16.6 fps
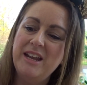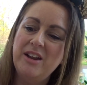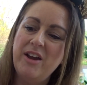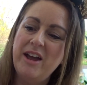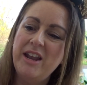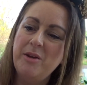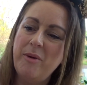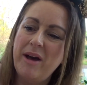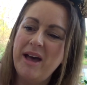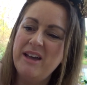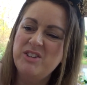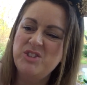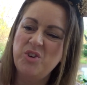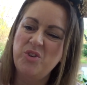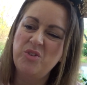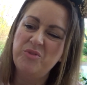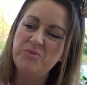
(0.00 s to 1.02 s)
are anywhere
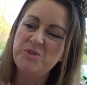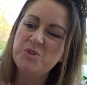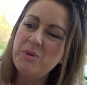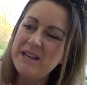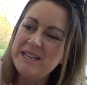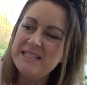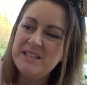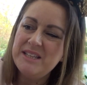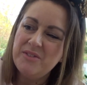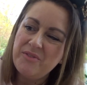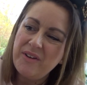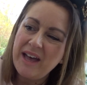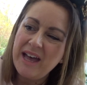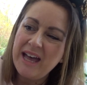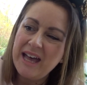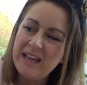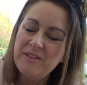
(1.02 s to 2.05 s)
sort of
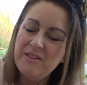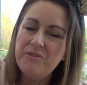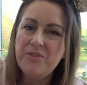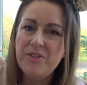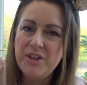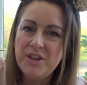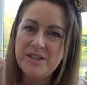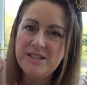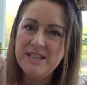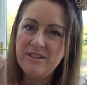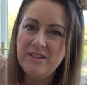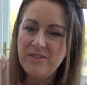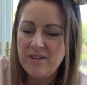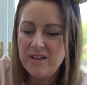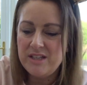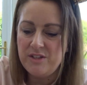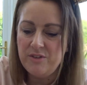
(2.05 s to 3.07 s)
25, 30,
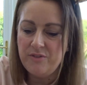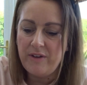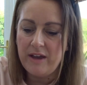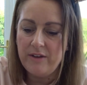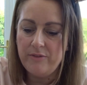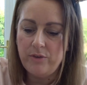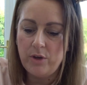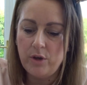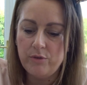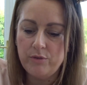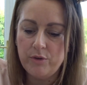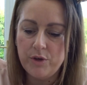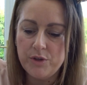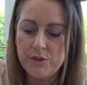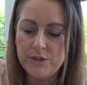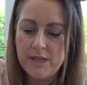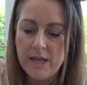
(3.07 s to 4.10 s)
35
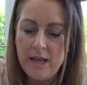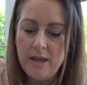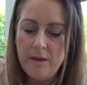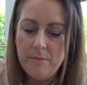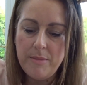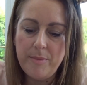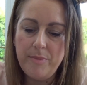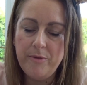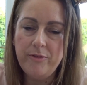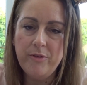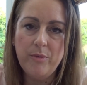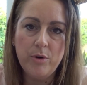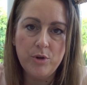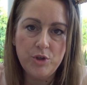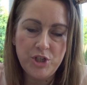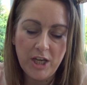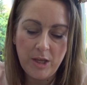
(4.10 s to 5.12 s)
euros, maybe for
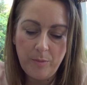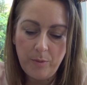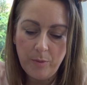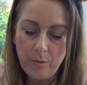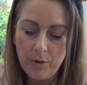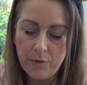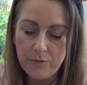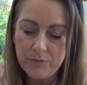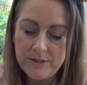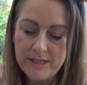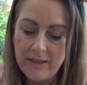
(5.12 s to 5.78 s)
more cheaper ones.